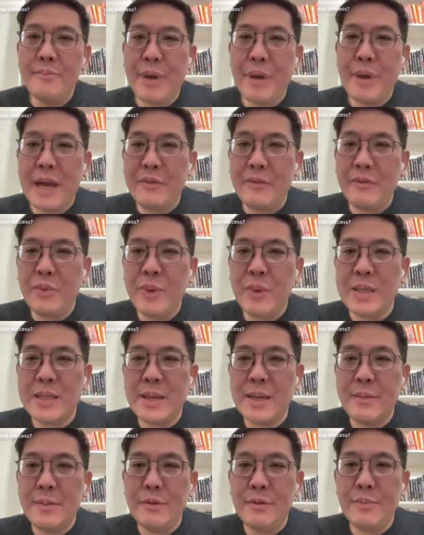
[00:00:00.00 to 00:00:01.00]
But we
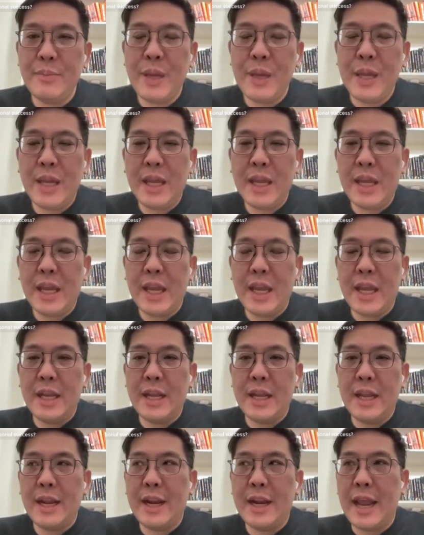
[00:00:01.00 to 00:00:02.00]
seem to be
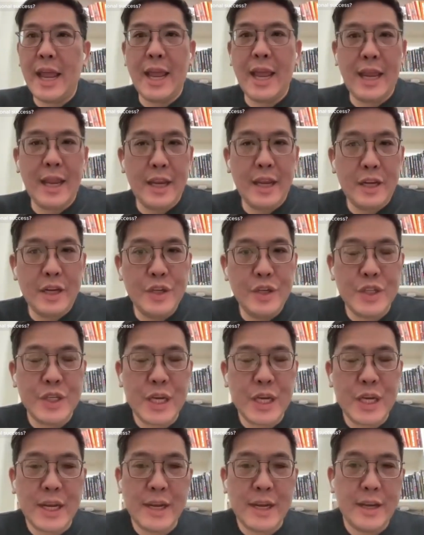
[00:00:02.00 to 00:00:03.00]
in an age,
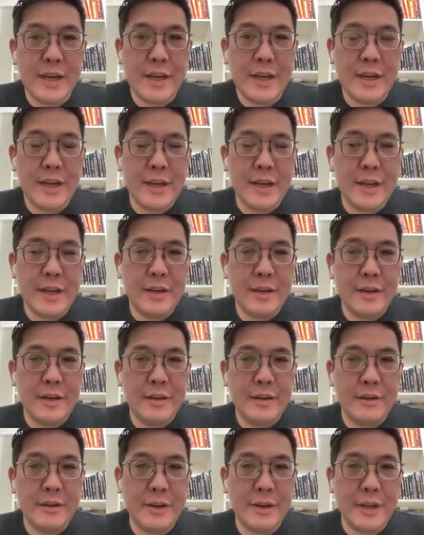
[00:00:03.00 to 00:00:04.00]
and
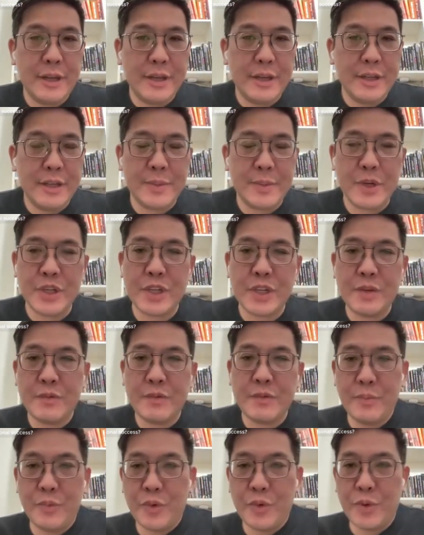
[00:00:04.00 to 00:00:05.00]
especially
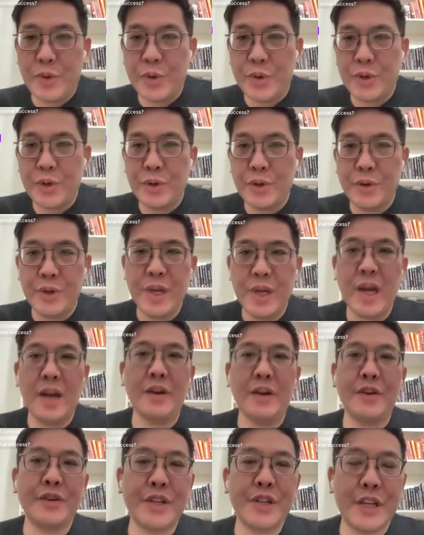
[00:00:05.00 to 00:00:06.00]
with more
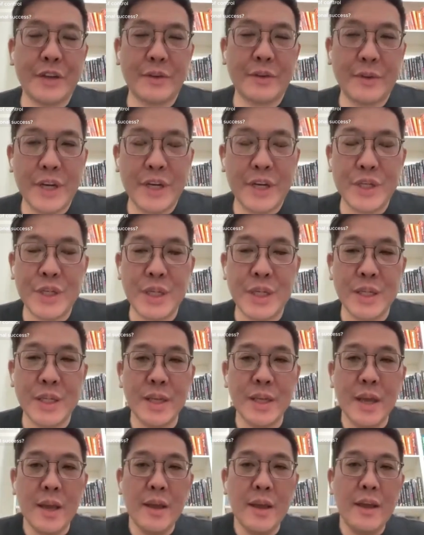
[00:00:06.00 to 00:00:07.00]
younger generations,